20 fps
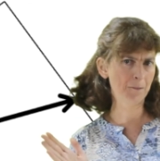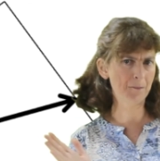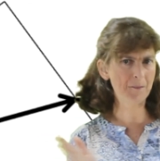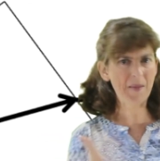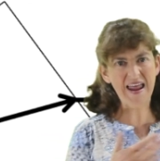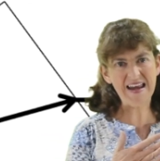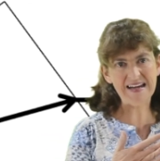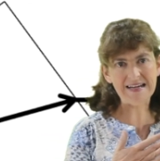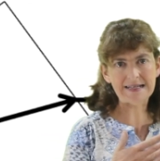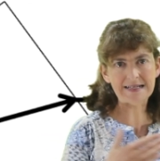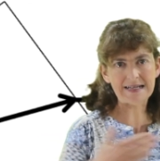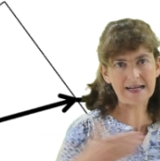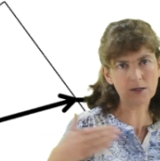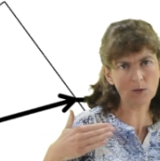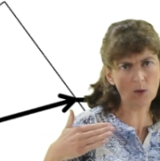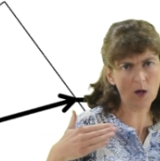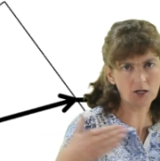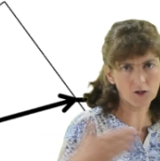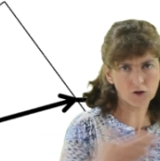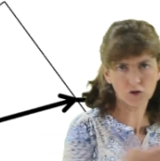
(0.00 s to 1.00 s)
bending
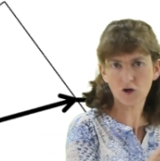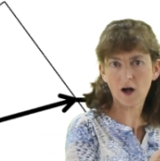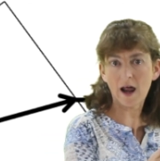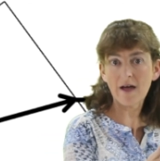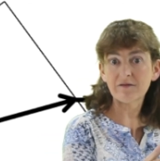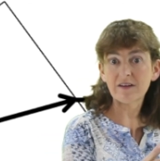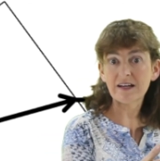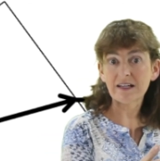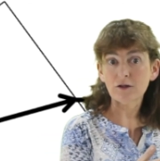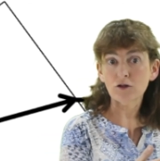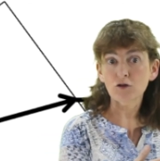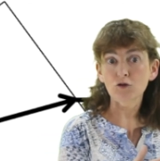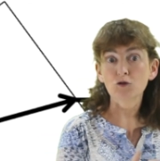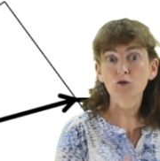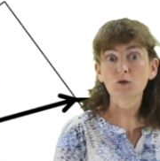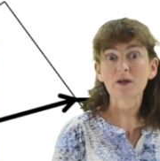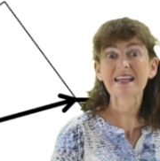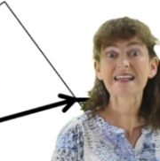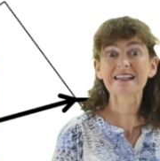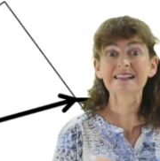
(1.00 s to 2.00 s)
while traveling
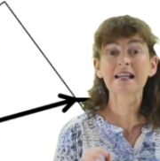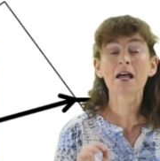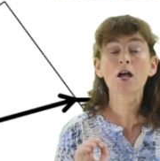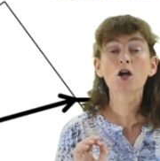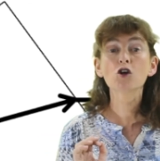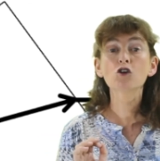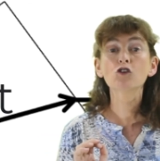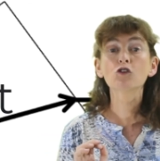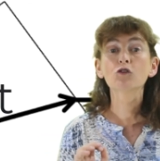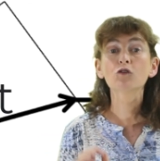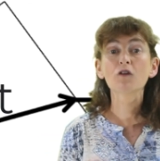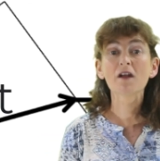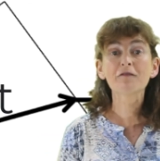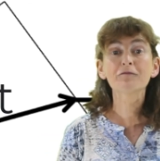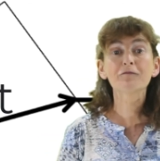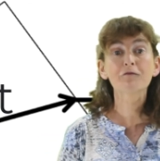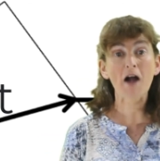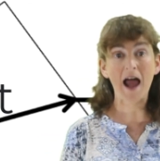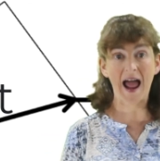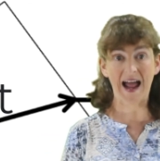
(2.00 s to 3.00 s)
through is
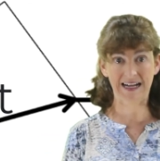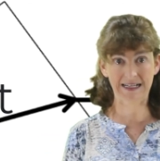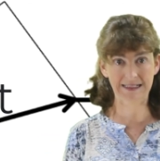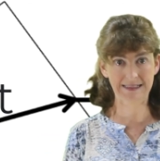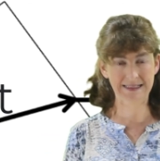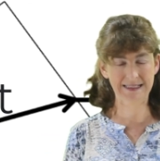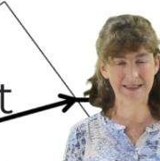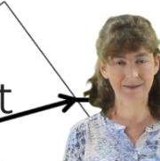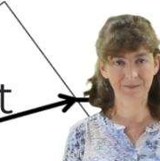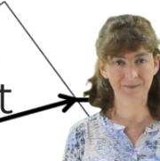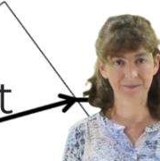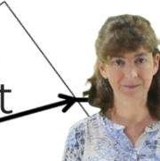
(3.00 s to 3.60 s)
refract.